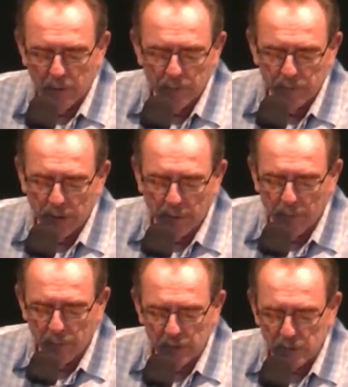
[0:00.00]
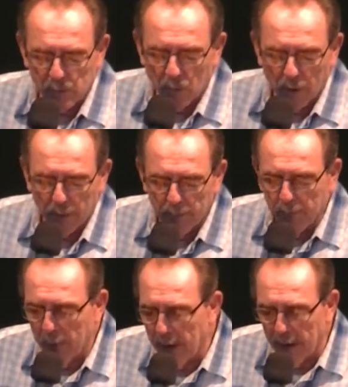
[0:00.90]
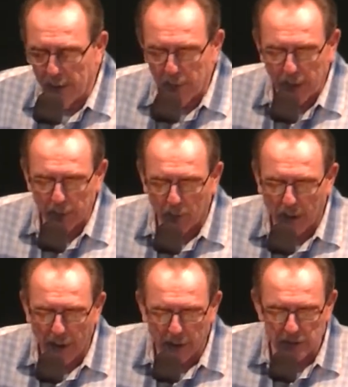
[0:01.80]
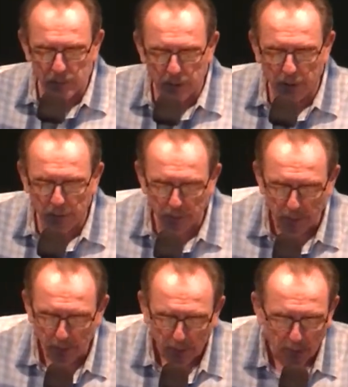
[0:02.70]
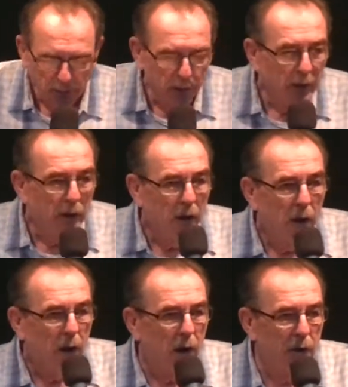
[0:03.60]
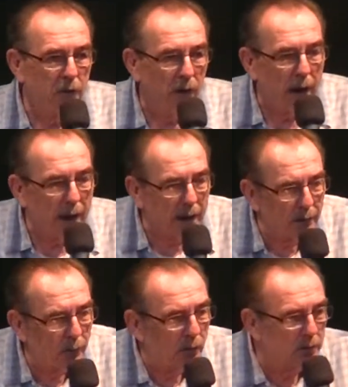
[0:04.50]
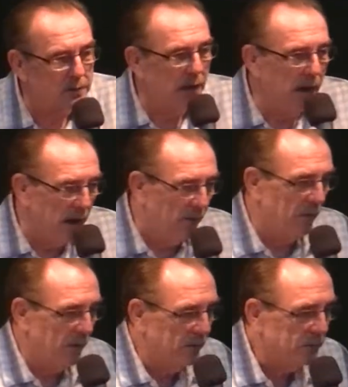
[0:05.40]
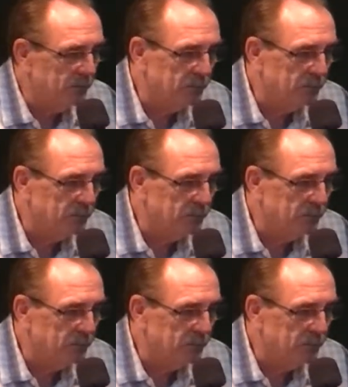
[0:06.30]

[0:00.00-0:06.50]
oh, not just one, many people ask me, Are there animals in heaven?